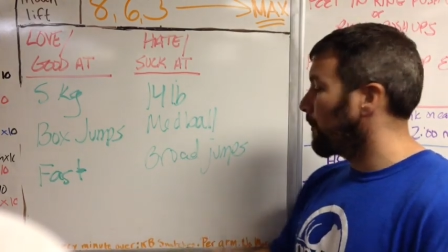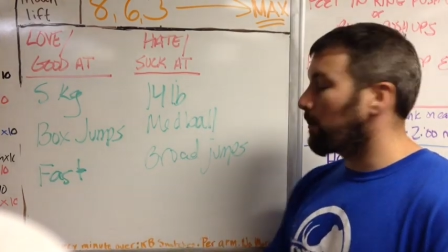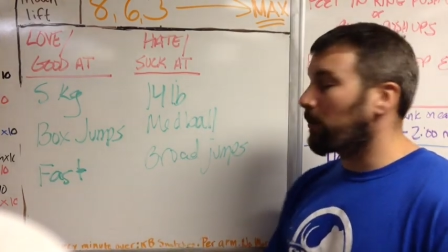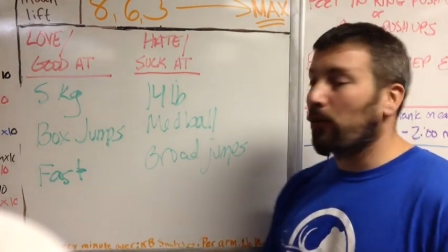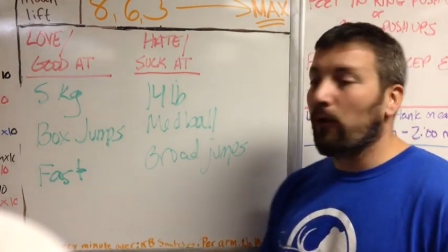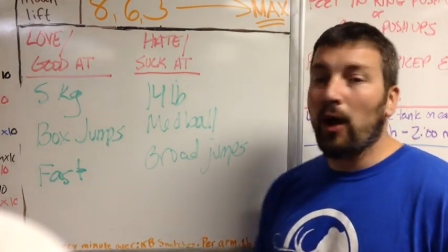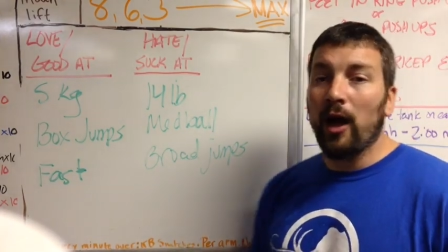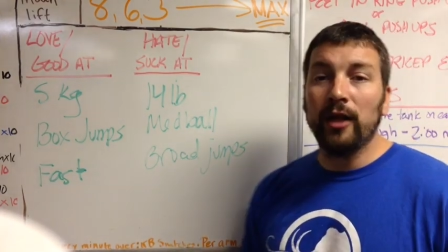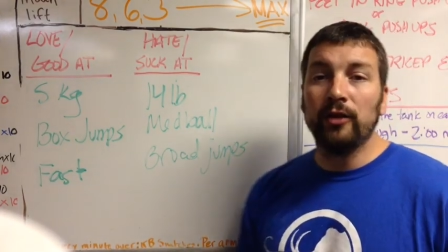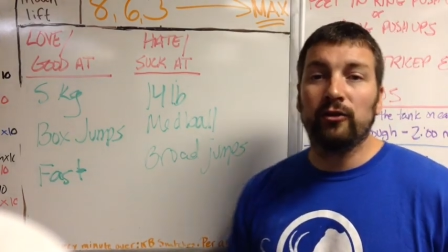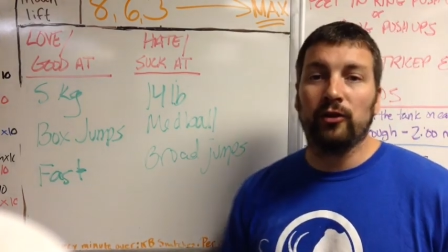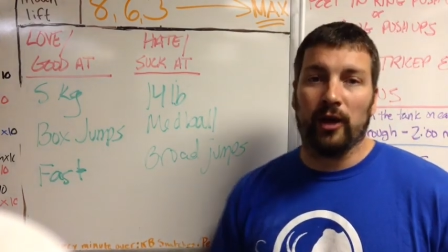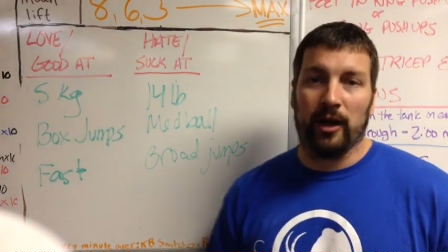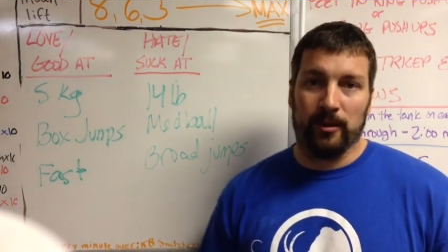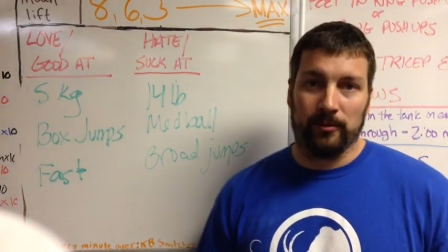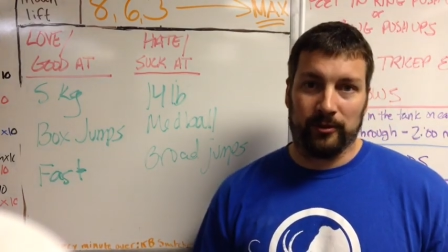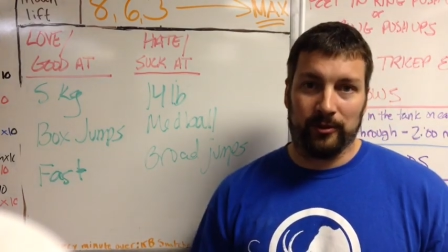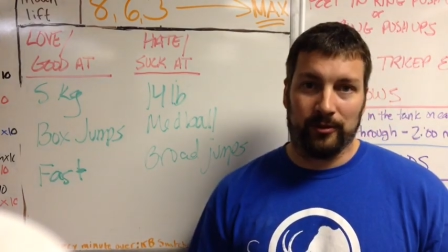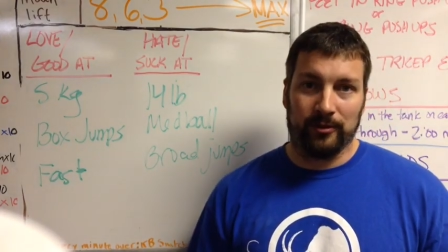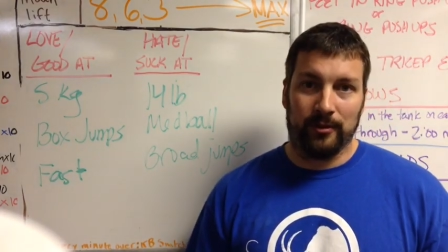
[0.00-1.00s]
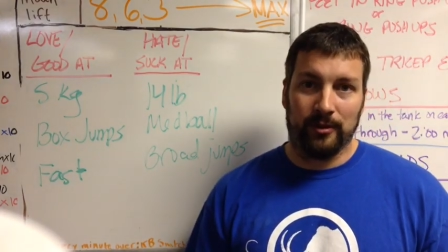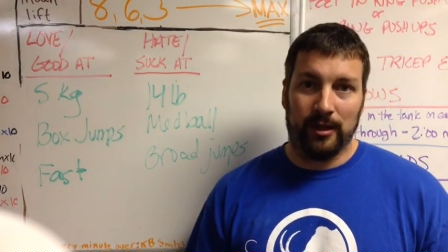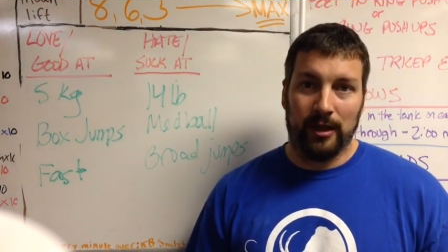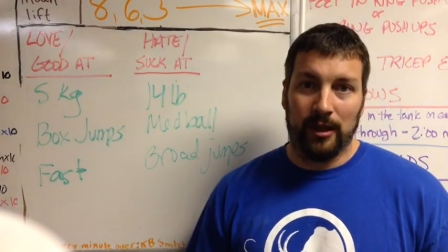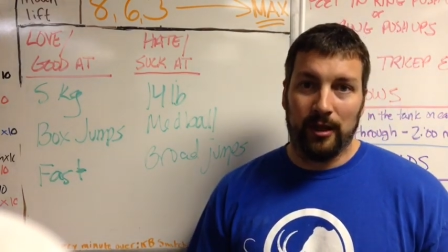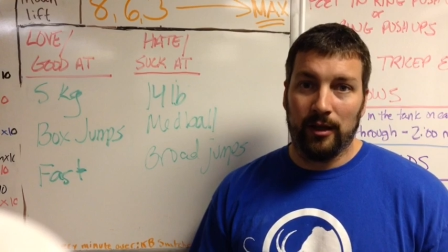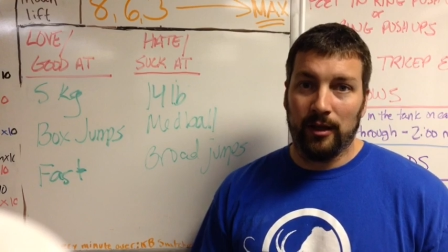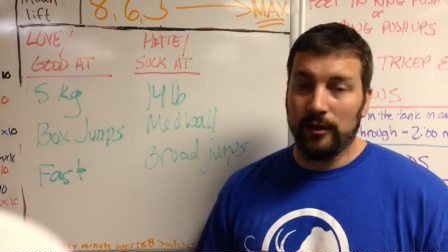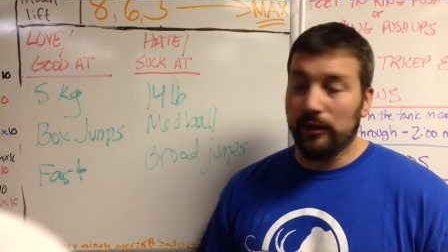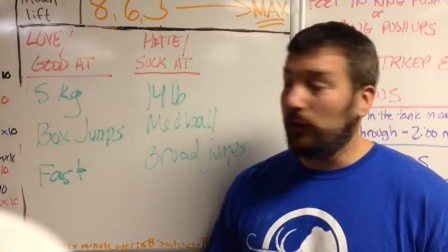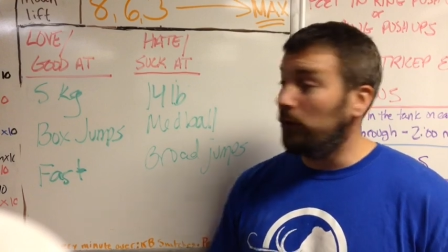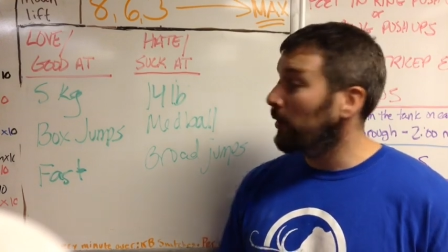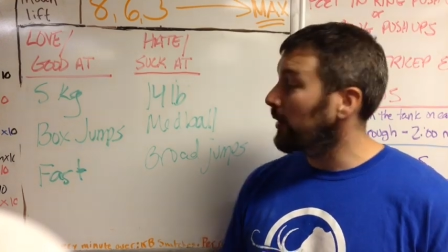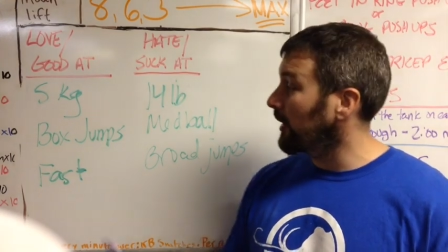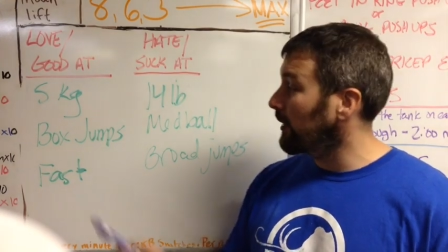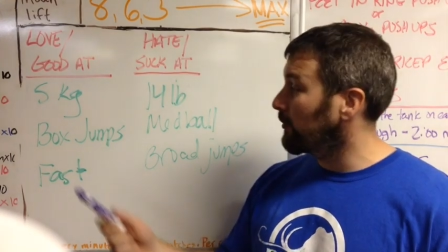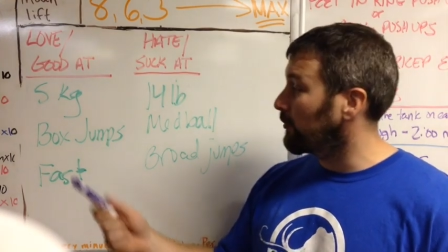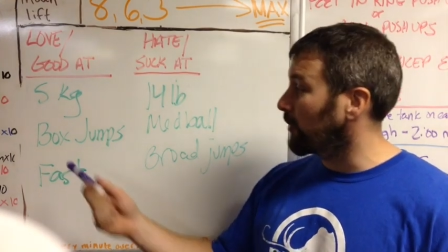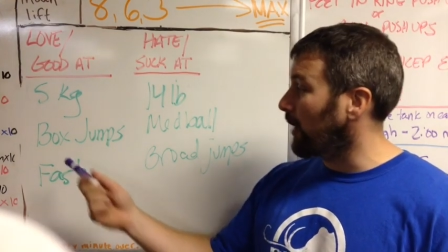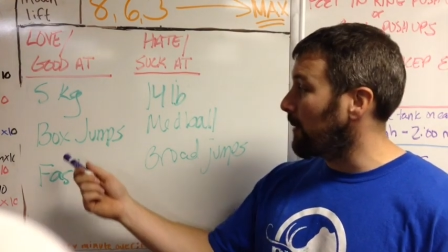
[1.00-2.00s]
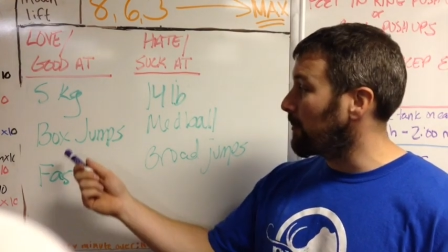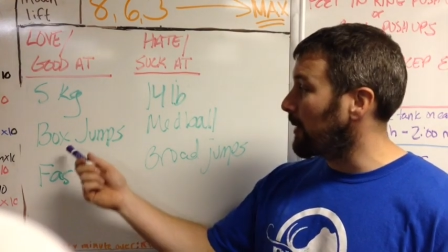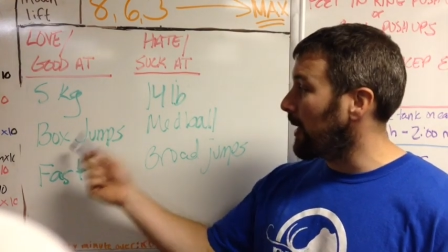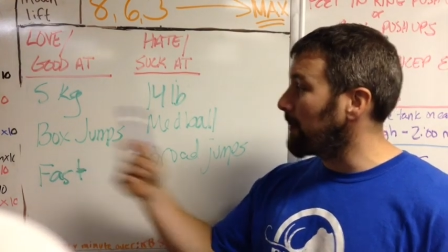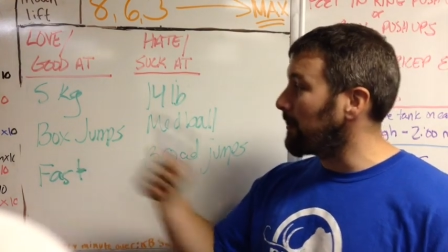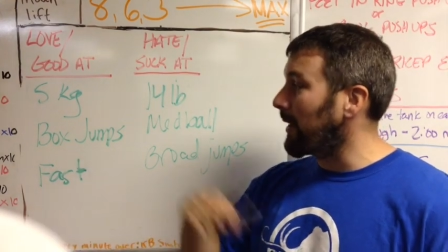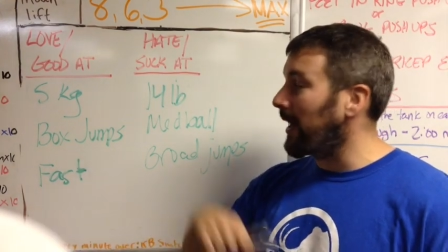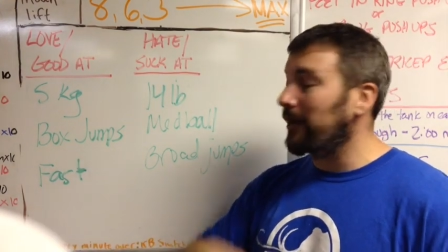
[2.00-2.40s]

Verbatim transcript: Broad jumps. You can jump up